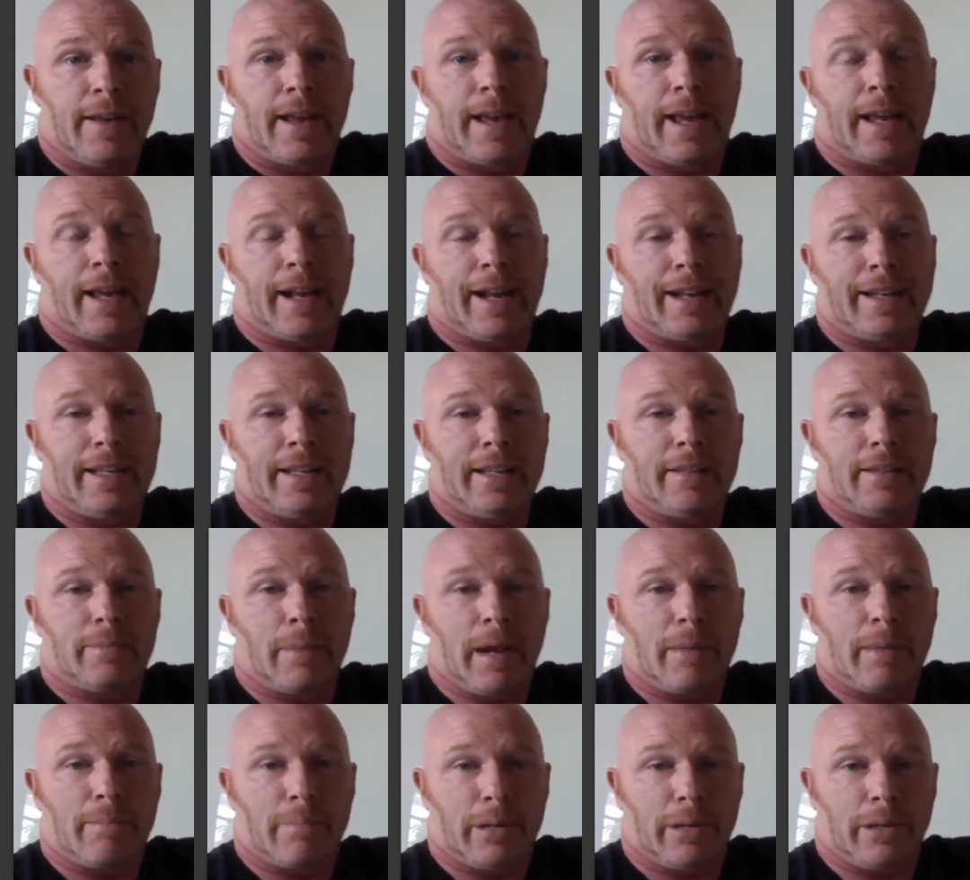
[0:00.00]
And I need
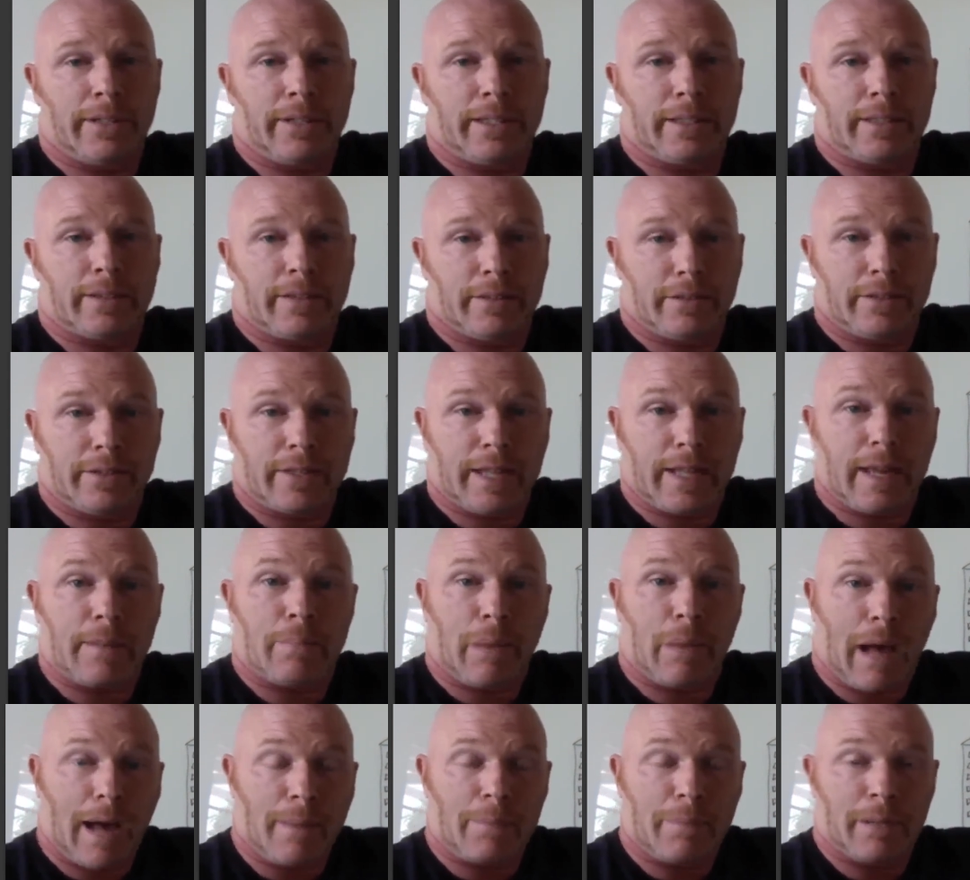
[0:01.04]
my building to stay
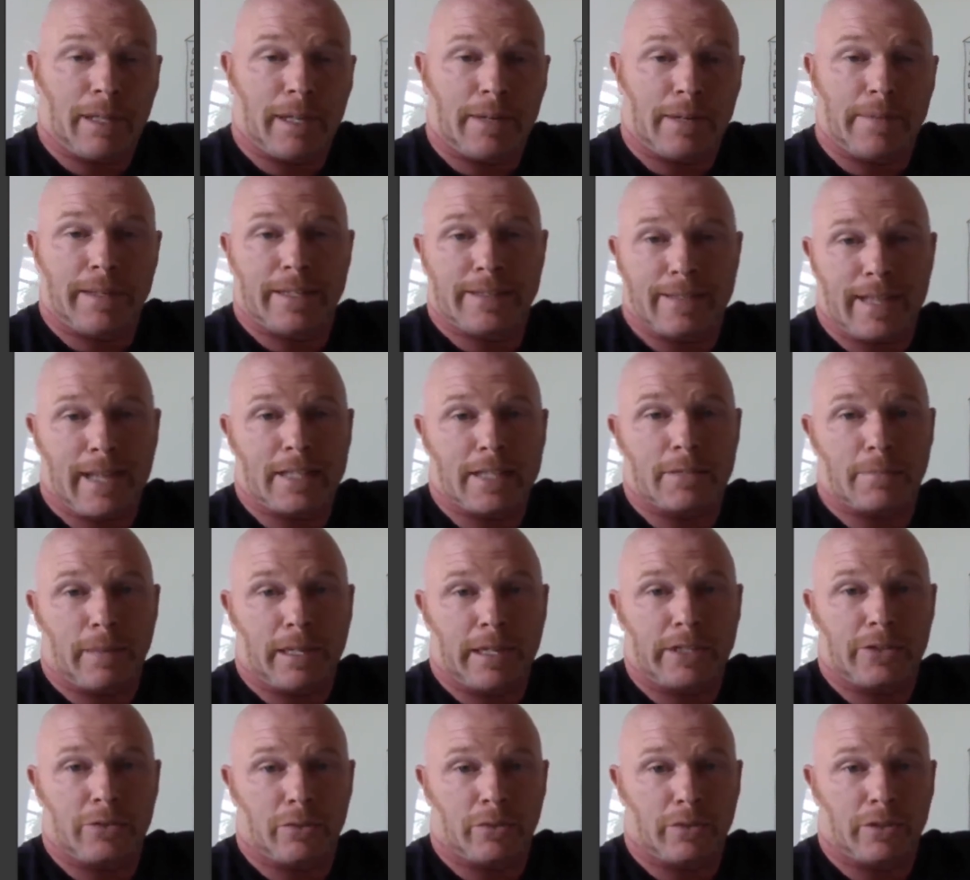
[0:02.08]
populated because that's
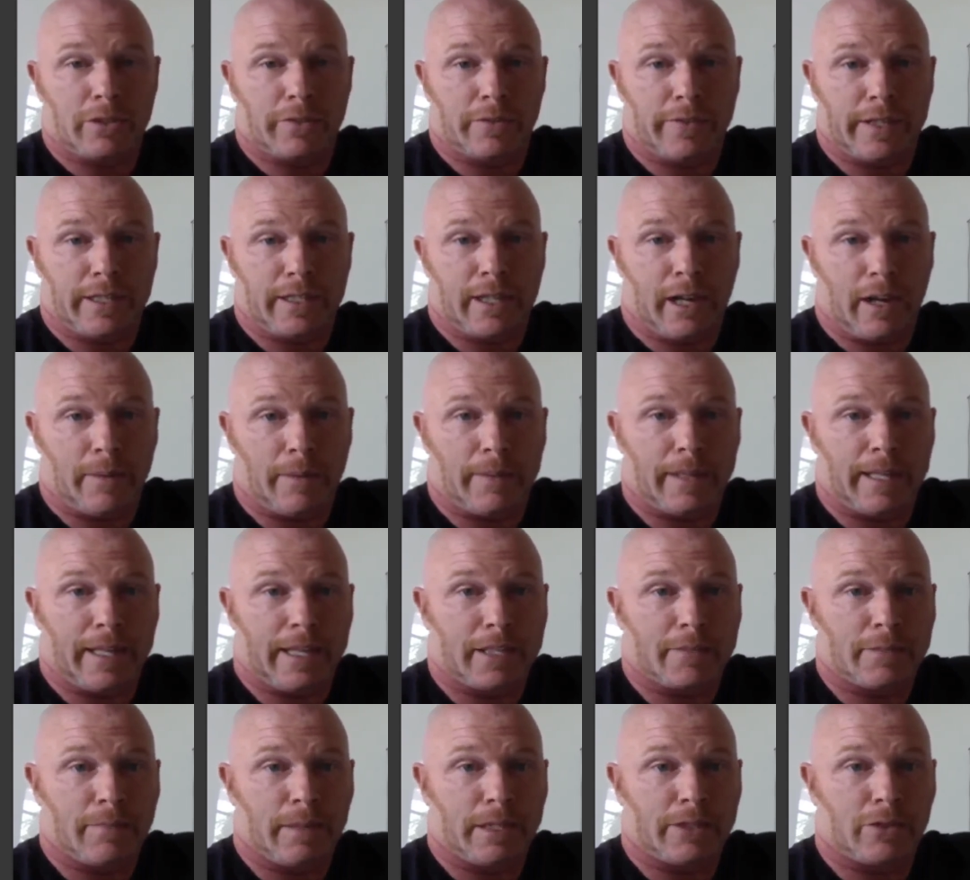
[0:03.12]
my source of income and
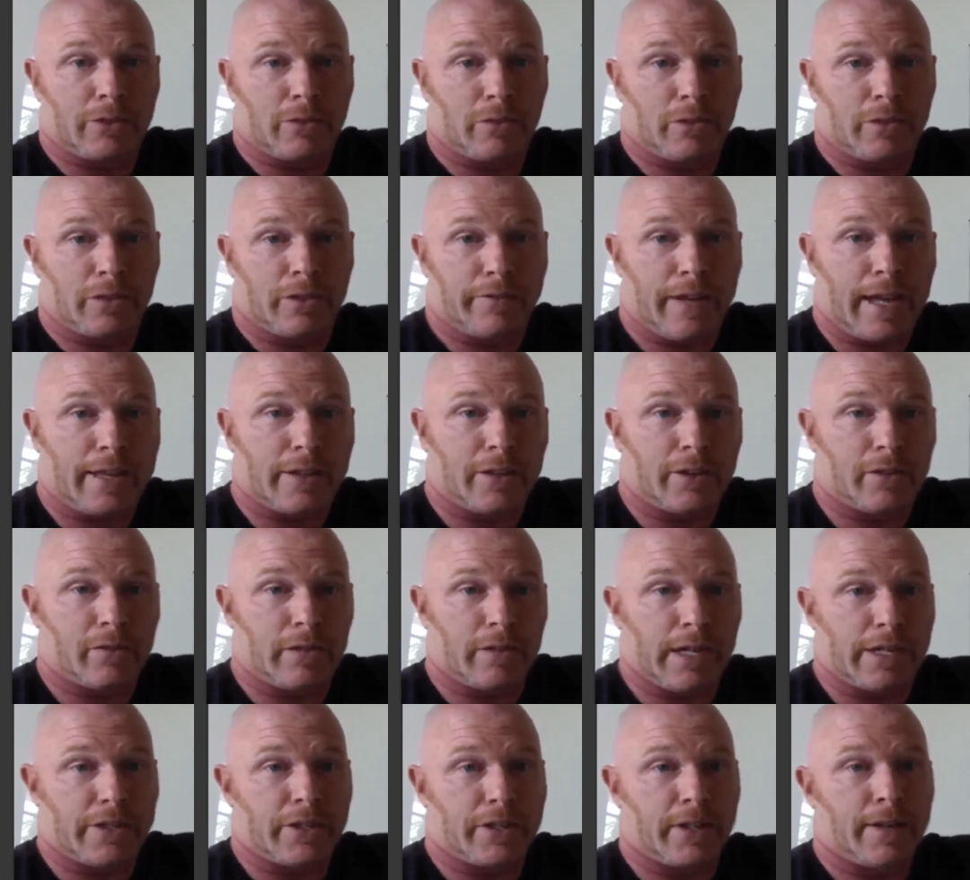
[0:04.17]
that's my source of value
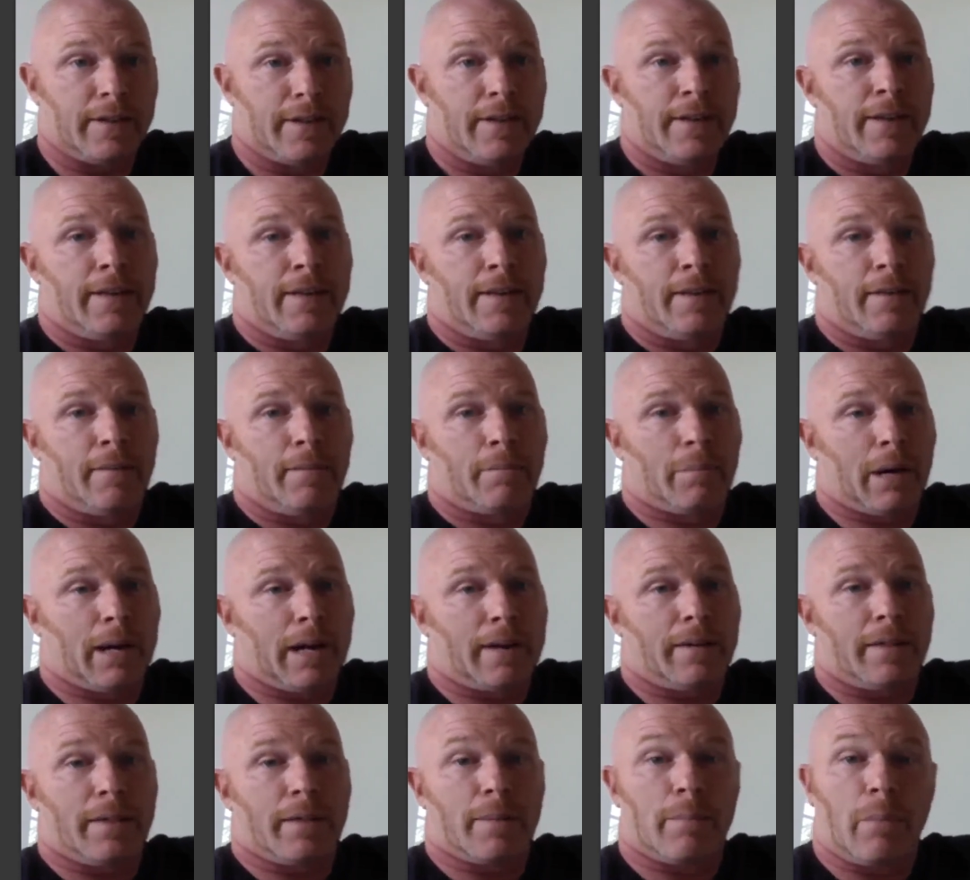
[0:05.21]
creation.
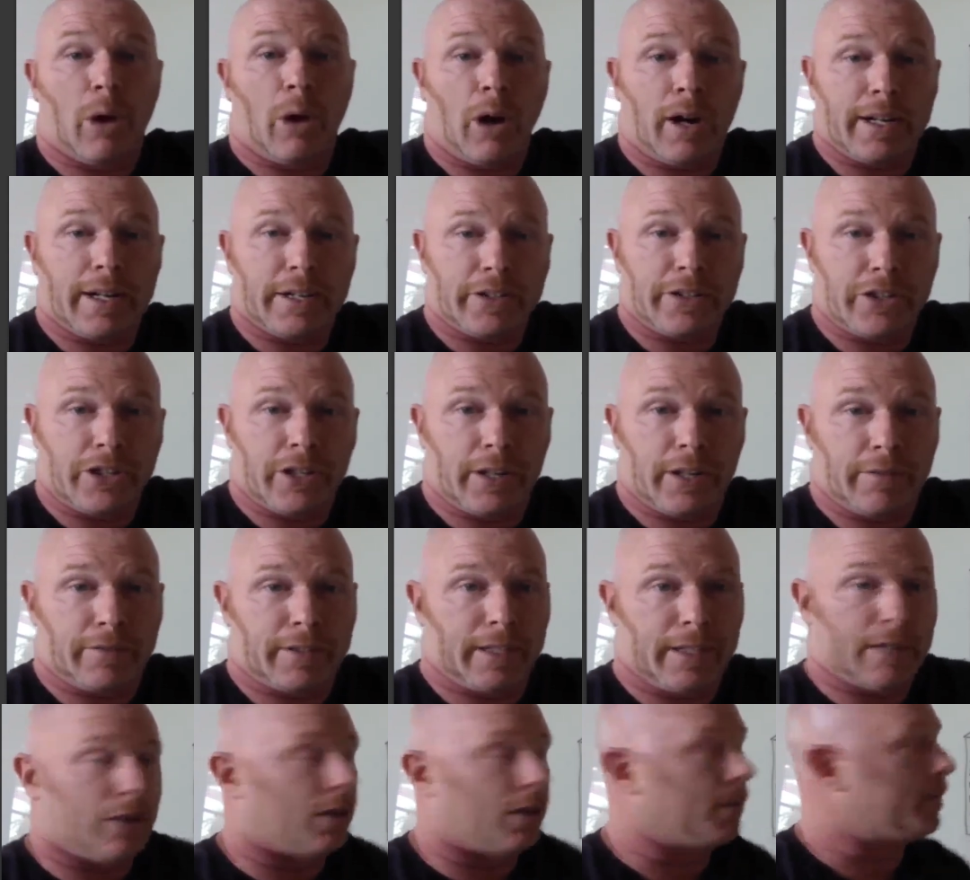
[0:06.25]
But the market is
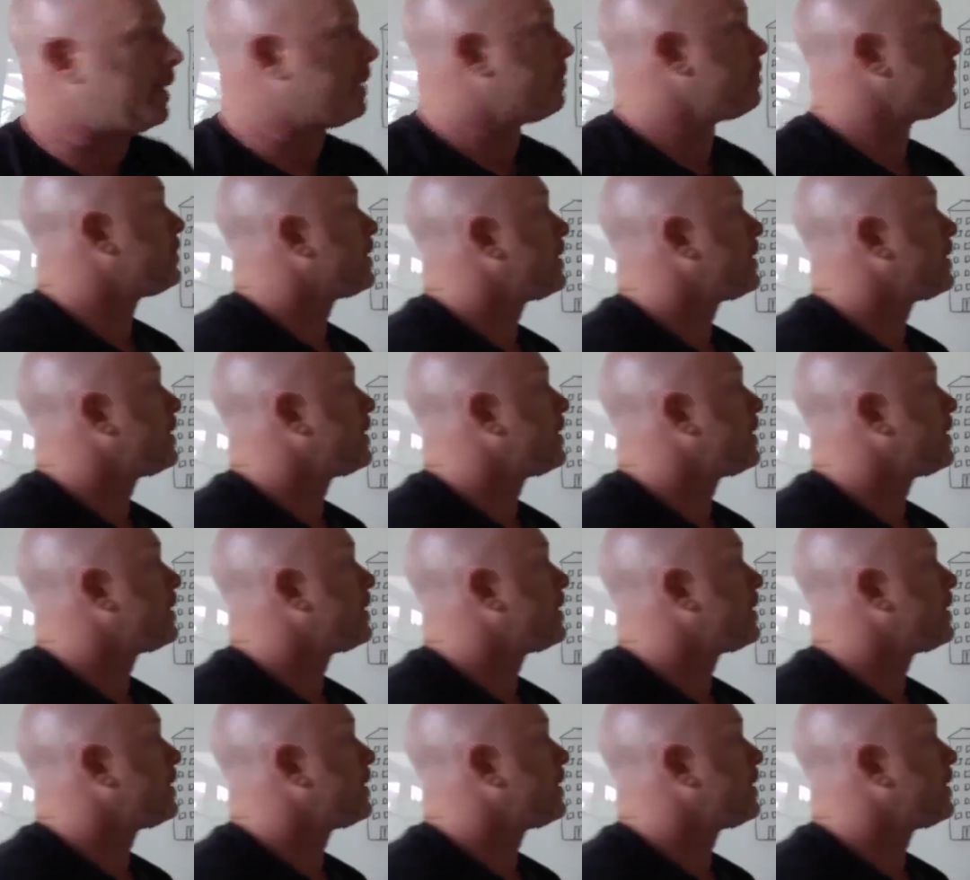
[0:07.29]
shifting on me.